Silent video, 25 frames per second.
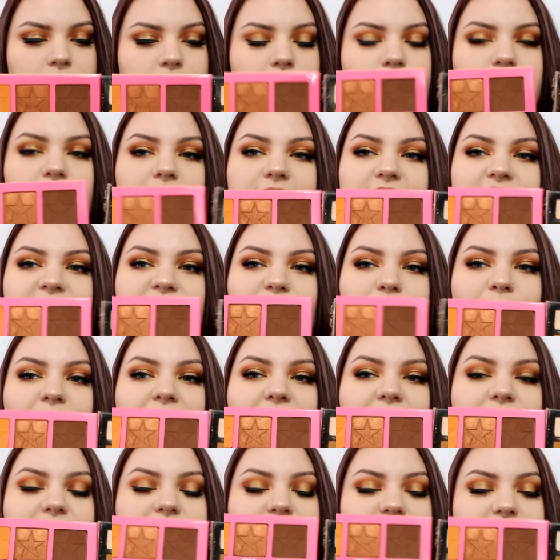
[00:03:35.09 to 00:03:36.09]
But the
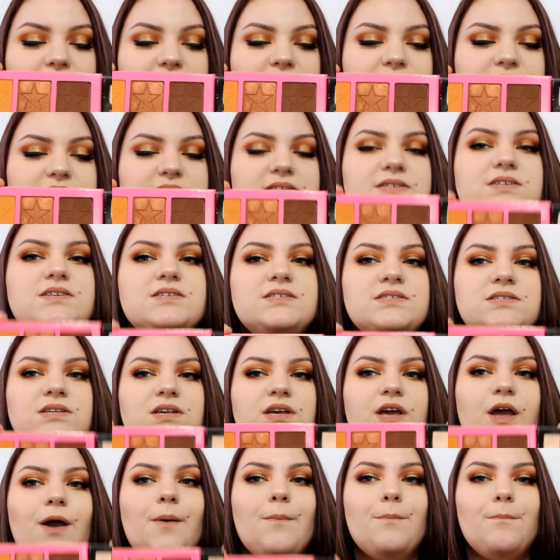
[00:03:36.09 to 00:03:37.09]
pan sizes
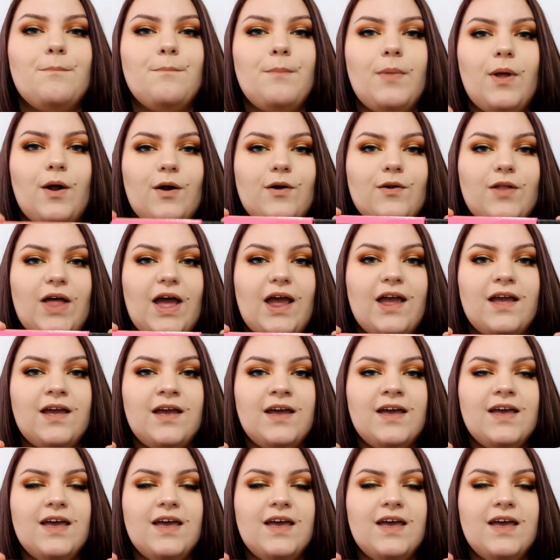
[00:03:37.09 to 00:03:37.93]
are like